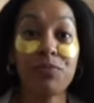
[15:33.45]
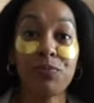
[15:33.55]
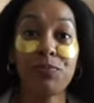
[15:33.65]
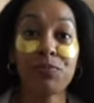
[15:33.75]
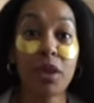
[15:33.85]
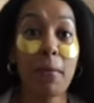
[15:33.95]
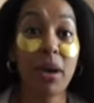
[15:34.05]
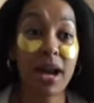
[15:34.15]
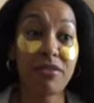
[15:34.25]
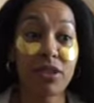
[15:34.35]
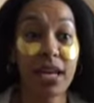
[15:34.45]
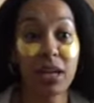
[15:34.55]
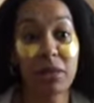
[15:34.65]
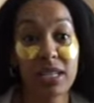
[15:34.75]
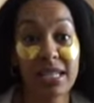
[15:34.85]
But I feel like
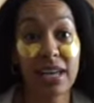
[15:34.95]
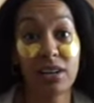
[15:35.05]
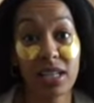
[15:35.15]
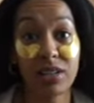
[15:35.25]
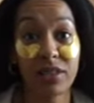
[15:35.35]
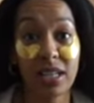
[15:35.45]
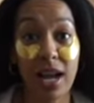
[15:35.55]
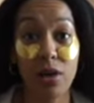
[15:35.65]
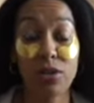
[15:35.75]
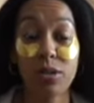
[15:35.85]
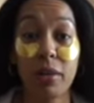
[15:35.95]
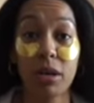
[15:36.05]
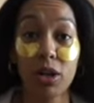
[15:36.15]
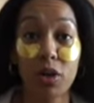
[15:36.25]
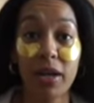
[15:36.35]
I'm on the tail end of it now, so I'm
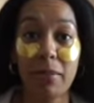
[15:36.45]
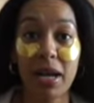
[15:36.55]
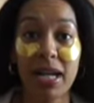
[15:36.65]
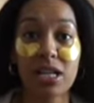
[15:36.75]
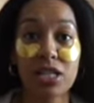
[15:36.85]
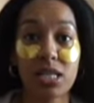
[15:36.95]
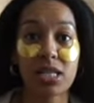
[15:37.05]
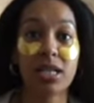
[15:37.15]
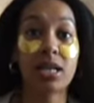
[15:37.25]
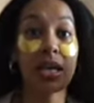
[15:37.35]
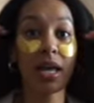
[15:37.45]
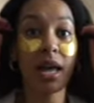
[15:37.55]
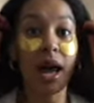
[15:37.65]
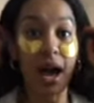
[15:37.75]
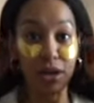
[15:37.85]
gonna go and get my lashes done.
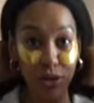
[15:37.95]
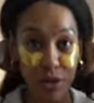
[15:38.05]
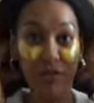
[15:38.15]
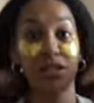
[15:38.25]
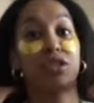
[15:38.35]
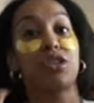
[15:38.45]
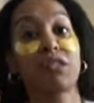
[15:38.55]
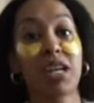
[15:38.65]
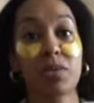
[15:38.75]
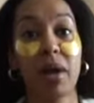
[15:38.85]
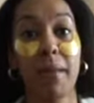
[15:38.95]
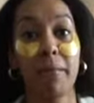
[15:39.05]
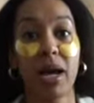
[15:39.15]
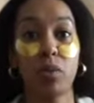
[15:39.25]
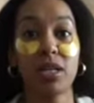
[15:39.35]
I don't know if it's a stretch, but I
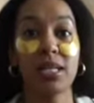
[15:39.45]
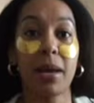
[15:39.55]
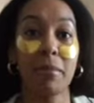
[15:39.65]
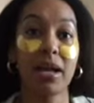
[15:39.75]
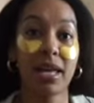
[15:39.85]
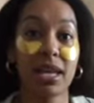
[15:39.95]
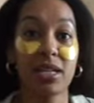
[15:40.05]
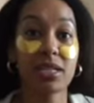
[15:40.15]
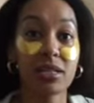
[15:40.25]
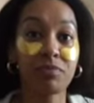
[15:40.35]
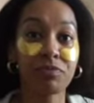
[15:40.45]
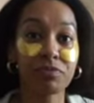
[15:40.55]
might want to get my hair done.